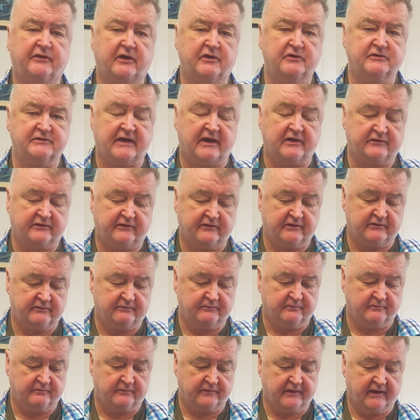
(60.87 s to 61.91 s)
those out
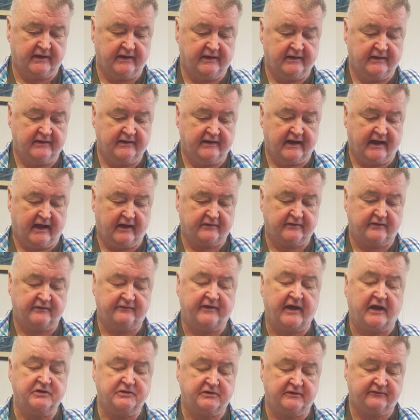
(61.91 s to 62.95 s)
of the
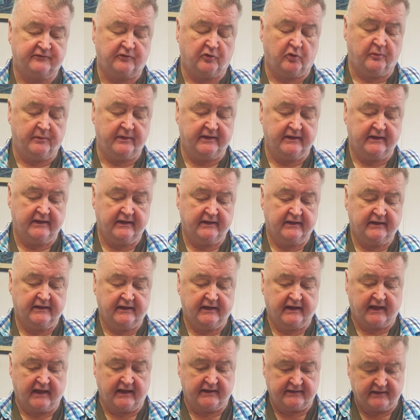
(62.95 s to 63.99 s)
factory for me.
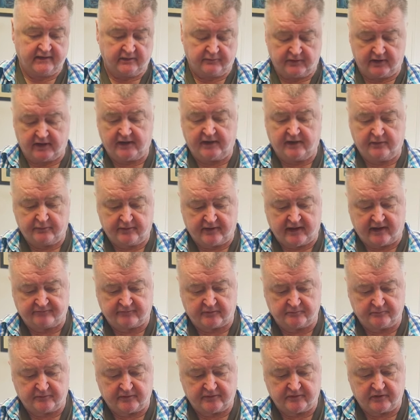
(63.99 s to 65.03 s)
And here we have
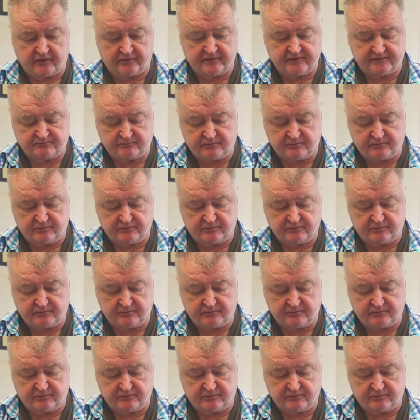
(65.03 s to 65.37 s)
them. We've got these